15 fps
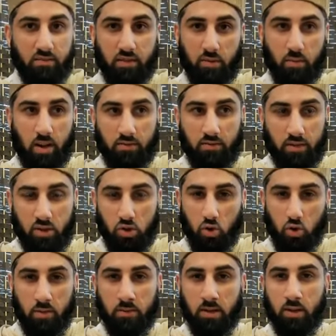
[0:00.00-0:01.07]
and we have
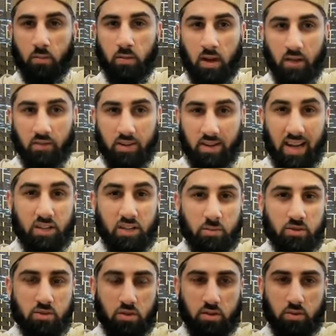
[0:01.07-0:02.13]
enjoyment and we have
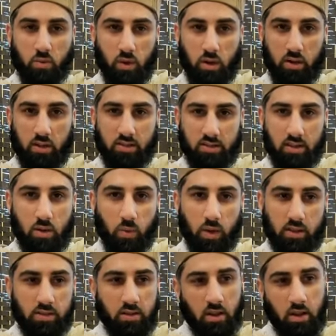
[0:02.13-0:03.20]
attachments to this world in certain
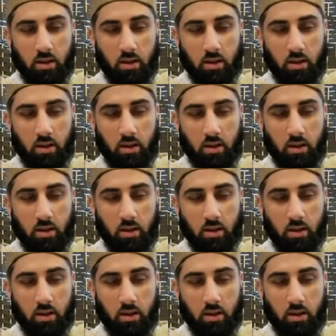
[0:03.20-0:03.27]
ways.